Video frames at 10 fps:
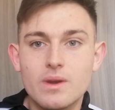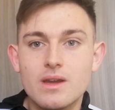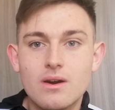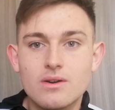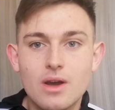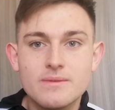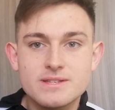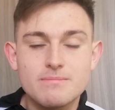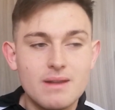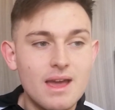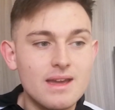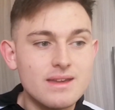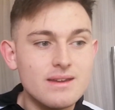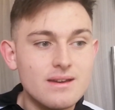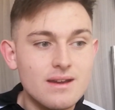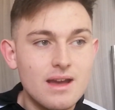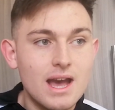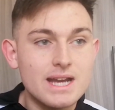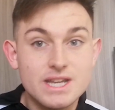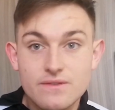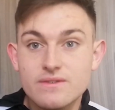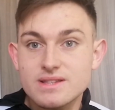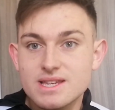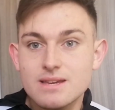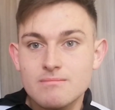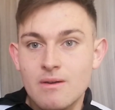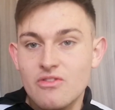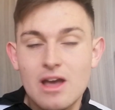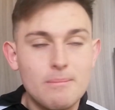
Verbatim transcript: we are going to play a different team